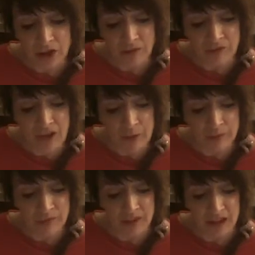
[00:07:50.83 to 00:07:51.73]
confer
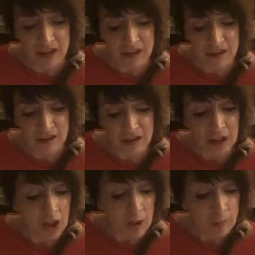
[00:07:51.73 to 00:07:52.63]
with thee,
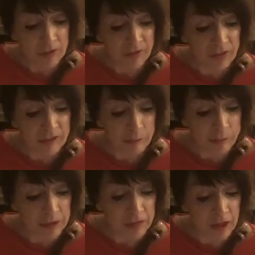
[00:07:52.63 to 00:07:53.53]
but if this
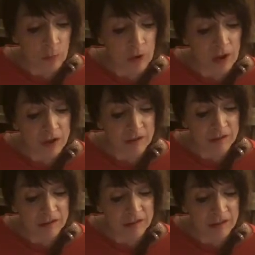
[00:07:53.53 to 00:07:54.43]
be thy word,
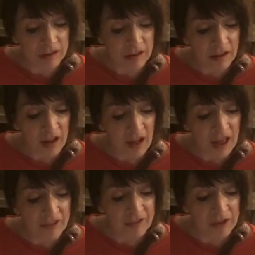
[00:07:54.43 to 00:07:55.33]
I
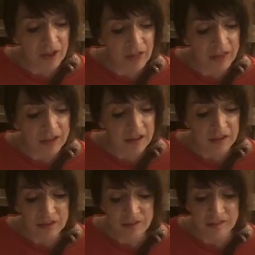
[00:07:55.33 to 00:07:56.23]
have nothing
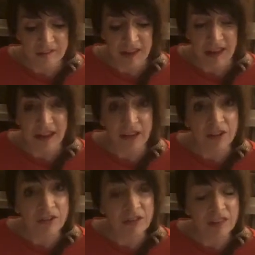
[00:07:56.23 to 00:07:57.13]
to say
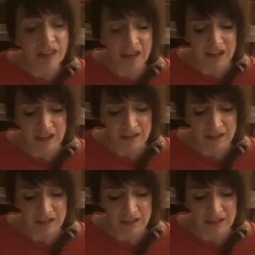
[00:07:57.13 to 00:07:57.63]
to thee.